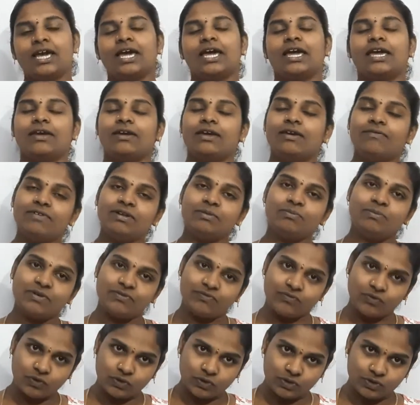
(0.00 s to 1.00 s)
Even
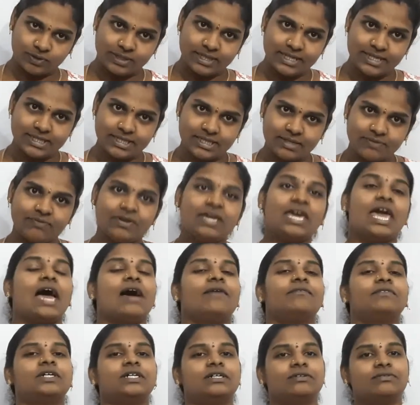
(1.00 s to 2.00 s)
before to this, we
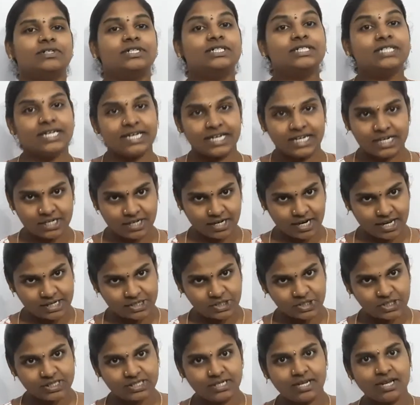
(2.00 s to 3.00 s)
have covered the
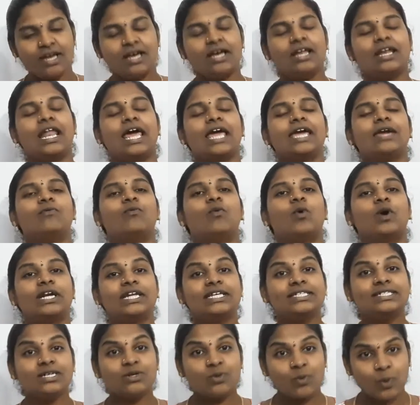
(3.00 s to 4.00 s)
introduction, like what
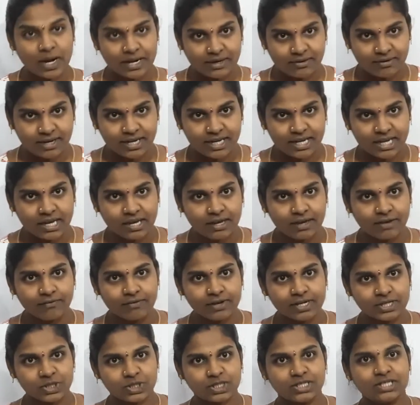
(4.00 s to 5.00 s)
is a quadratic
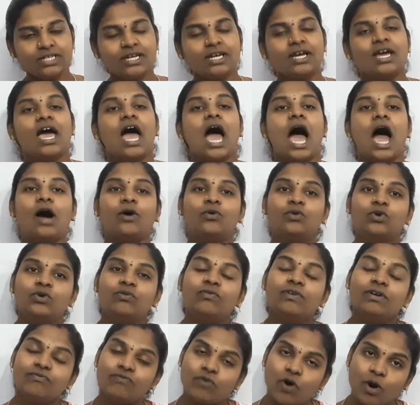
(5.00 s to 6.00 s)
equation, how do
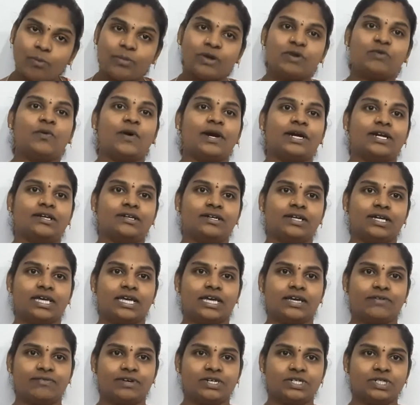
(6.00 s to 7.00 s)
we form a quadratic
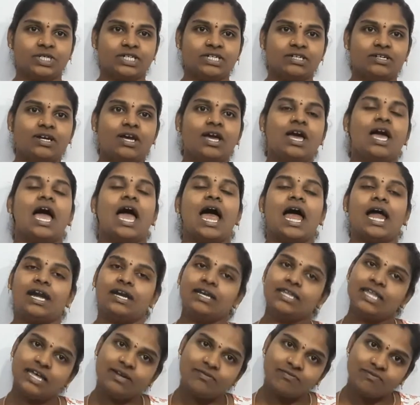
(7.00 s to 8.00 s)
equation,
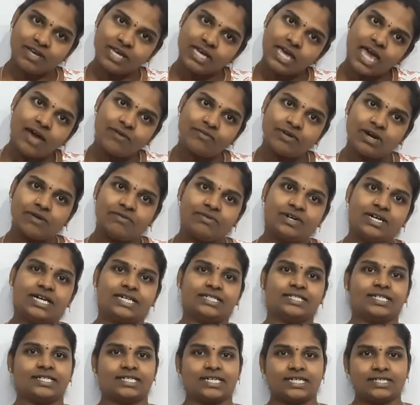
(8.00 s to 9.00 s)
and then we have covered
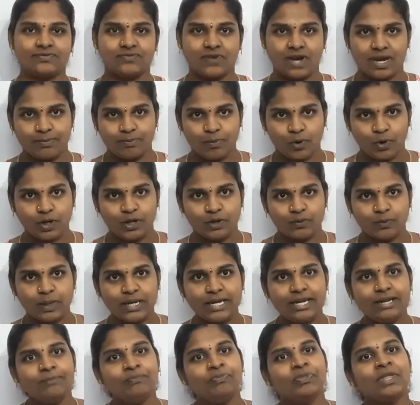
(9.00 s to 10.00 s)
exercise
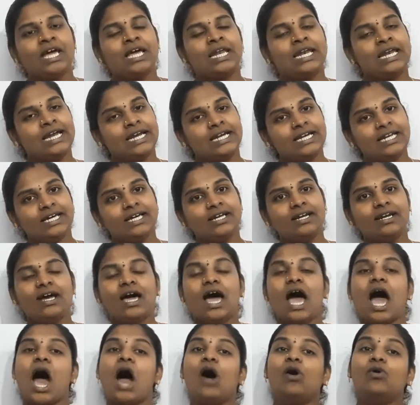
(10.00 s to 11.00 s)
5.1. Later,
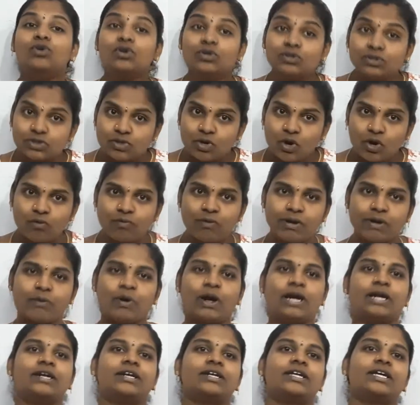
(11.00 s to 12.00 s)
how to solve a
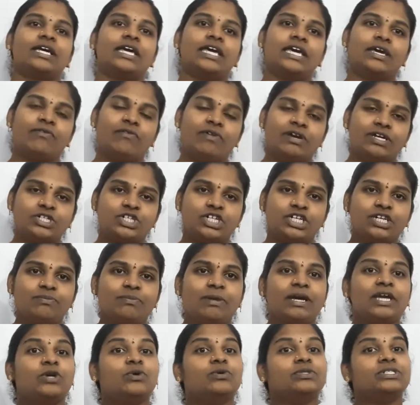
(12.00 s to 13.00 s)
quadratic equation by
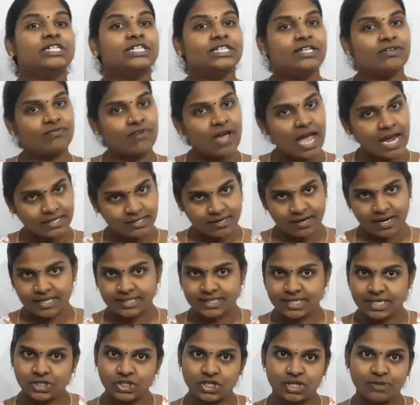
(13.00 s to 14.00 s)
using the
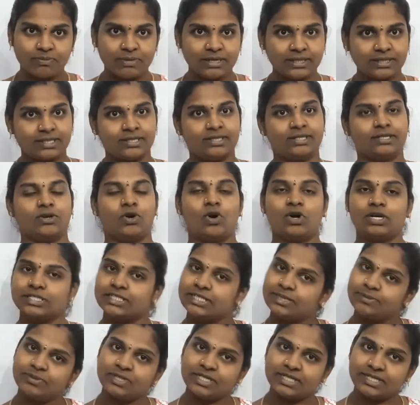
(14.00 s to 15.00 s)
factorization method
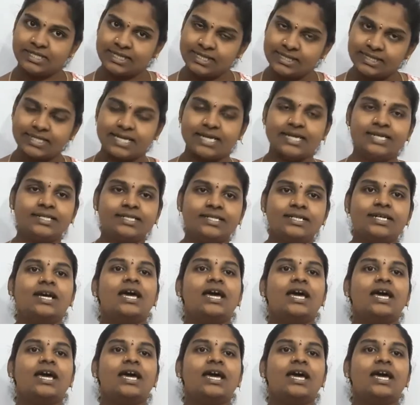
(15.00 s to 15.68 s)
concept is discussed,